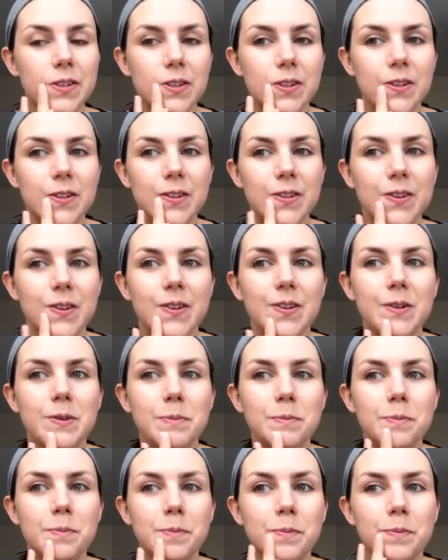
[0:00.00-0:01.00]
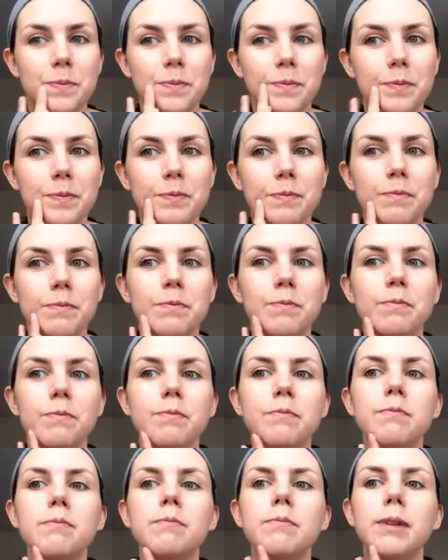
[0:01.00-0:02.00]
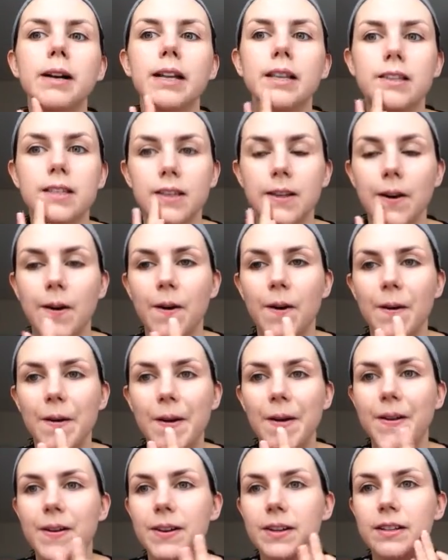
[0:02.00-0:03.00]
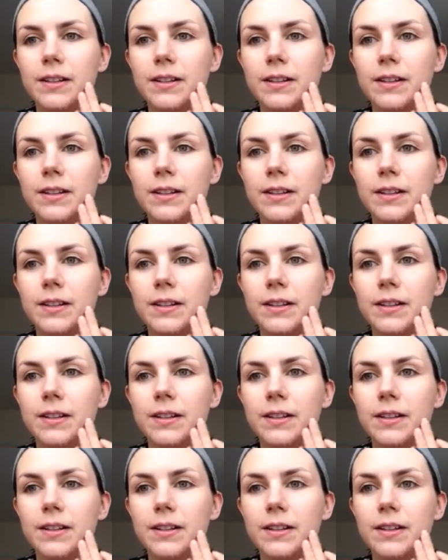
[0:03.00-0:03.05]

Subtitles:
Just kind of pencil it on,